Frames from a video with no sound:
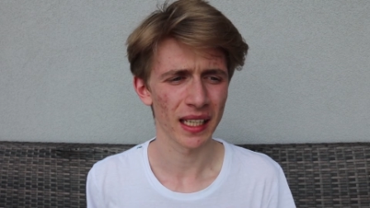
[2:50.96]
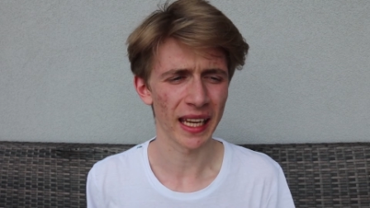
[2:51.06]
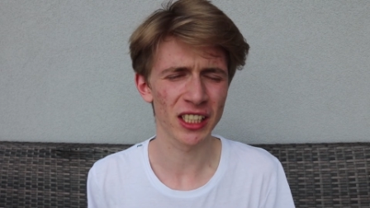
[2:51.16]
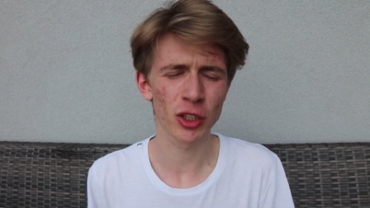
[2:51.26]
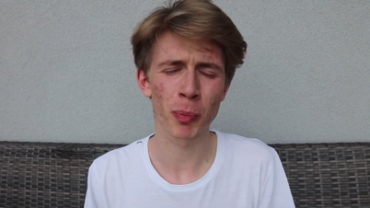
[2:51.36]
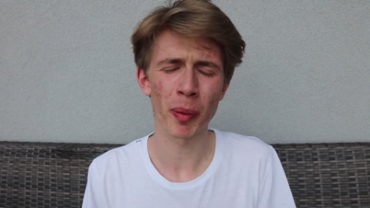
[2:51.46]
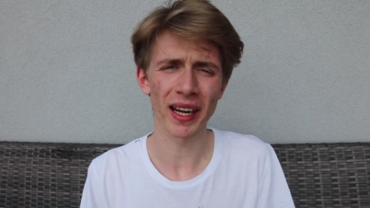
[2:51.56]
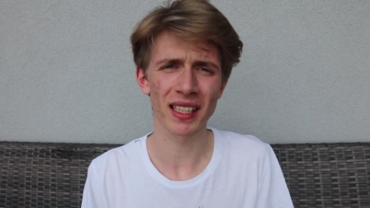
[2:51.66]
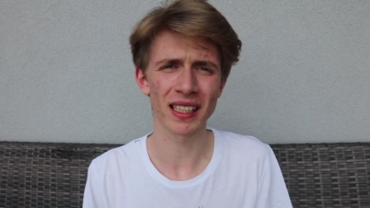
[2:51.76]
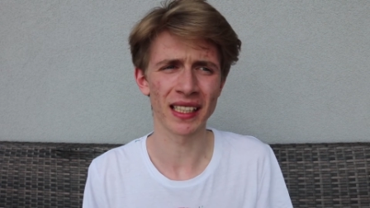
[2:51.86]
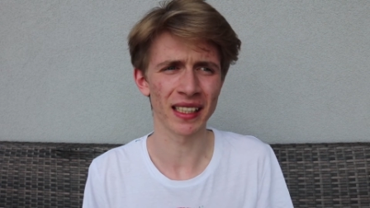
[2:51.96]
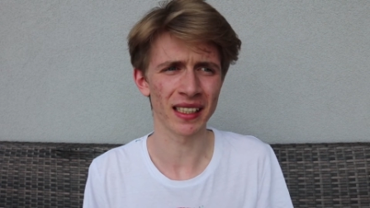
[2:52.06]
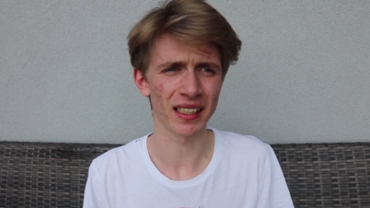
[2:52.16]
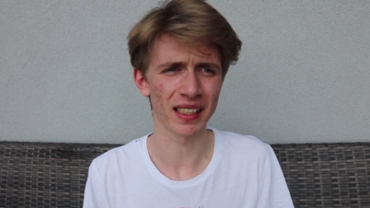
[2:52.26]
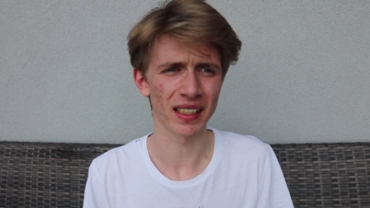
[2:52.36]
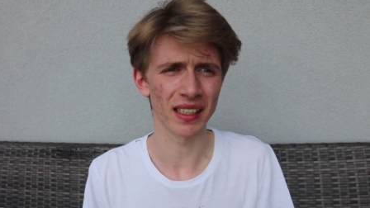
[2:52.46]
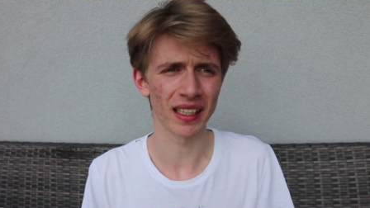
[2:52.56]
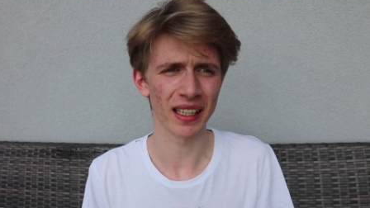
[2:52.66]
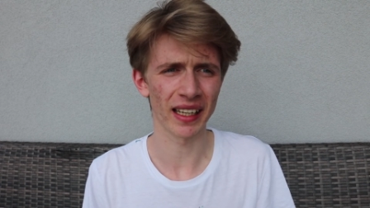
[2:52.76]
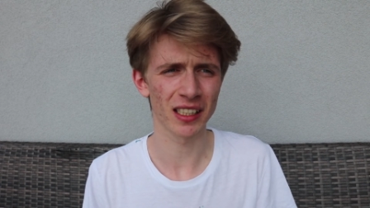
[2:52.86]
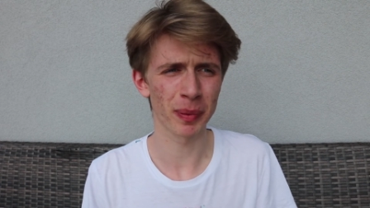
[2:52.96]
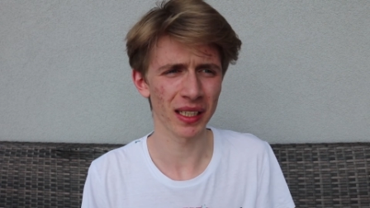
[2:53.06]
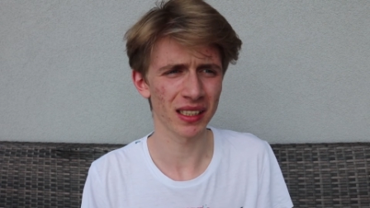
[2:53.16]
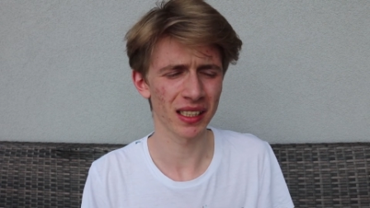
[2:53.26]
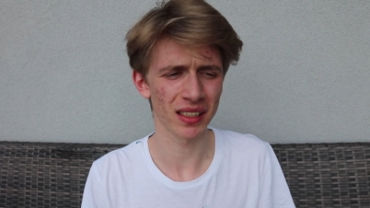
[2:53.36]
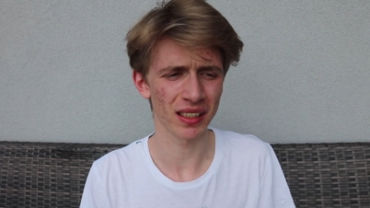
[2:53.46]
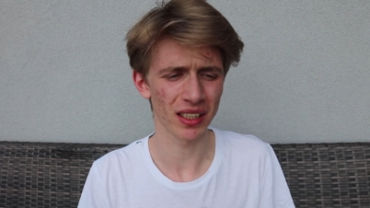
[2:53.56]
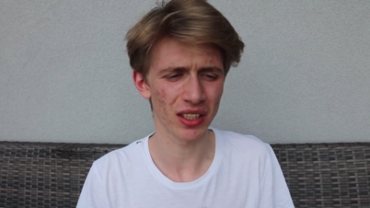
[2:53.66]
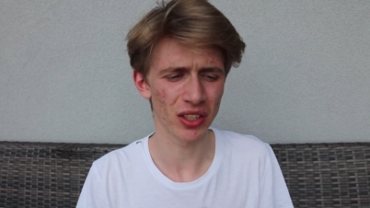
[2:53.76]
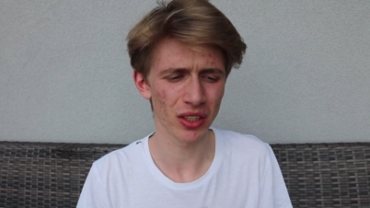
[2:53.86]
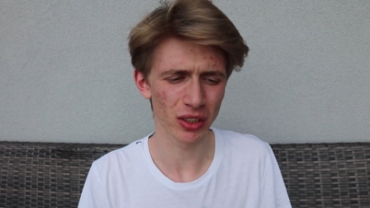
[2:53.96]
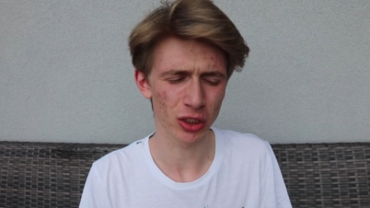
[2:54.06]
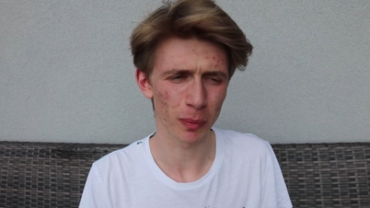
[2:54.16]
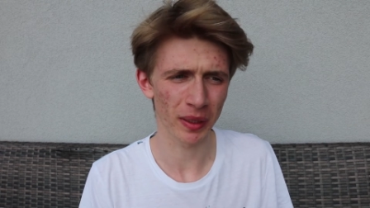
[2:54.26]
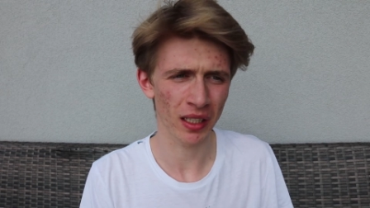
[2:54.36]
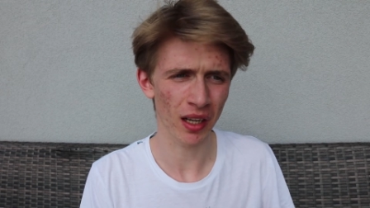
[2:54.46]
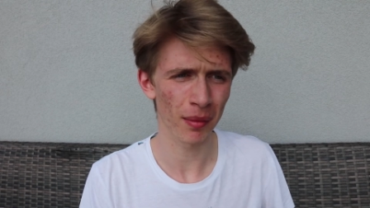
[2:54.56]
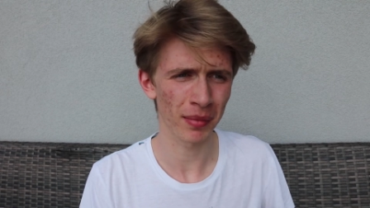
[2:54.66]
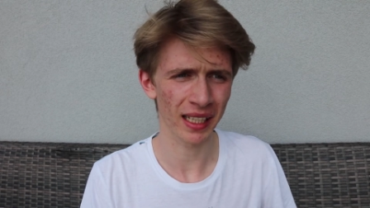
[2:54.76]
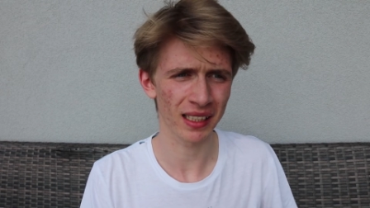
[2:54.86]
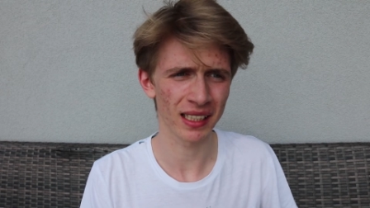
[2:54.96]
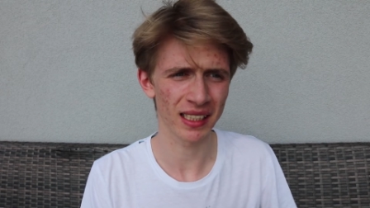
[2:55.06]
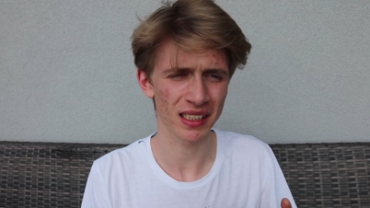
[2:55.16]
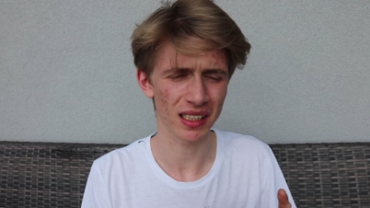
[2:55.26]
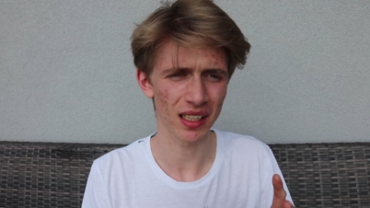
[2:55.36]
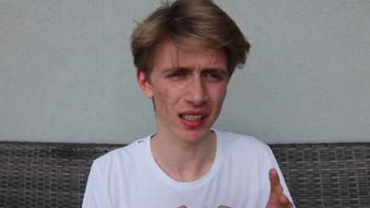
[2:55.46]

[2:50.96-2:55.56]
expecting expecting you to become like this